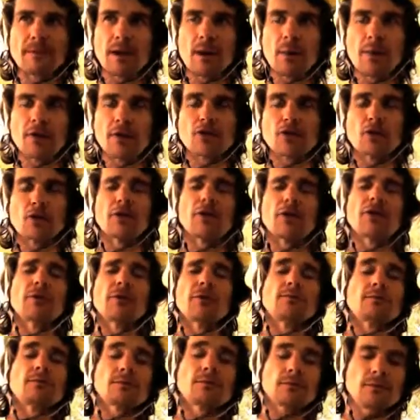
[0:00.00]
When the
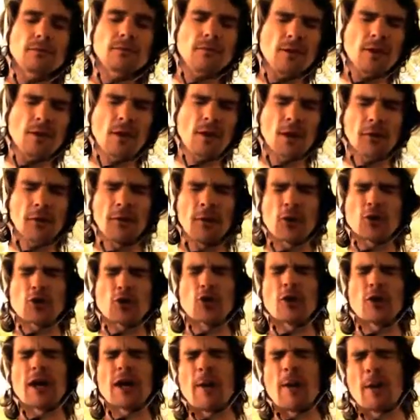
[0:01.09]
sugar's, I can feel the
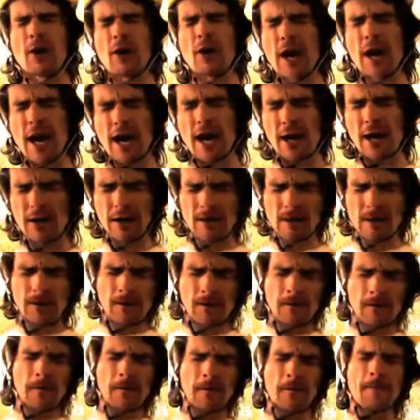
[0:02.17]
sugar coming on now.
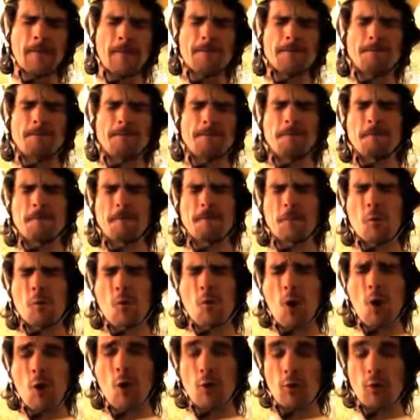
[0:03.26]

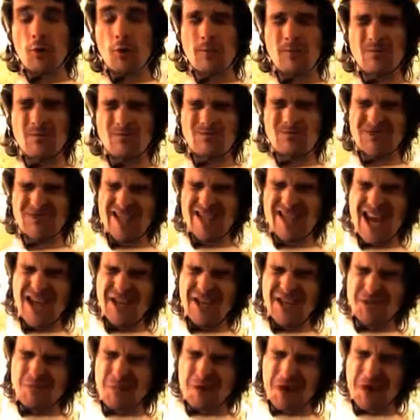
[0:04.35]
Whoa, it's
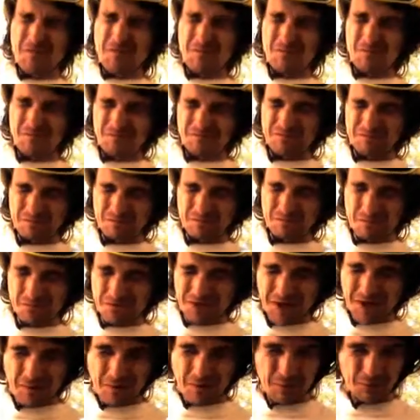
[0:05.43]
head spin.
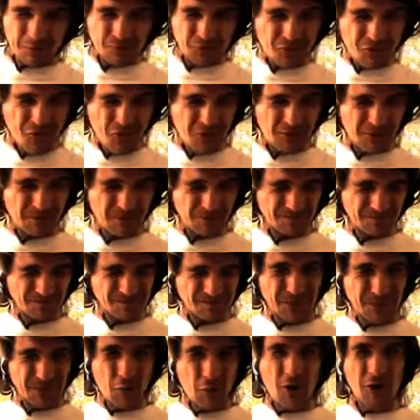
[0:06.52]
It's coming on strong.
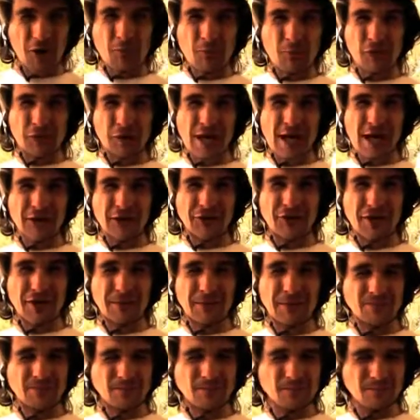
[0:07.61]
You always put the glass down.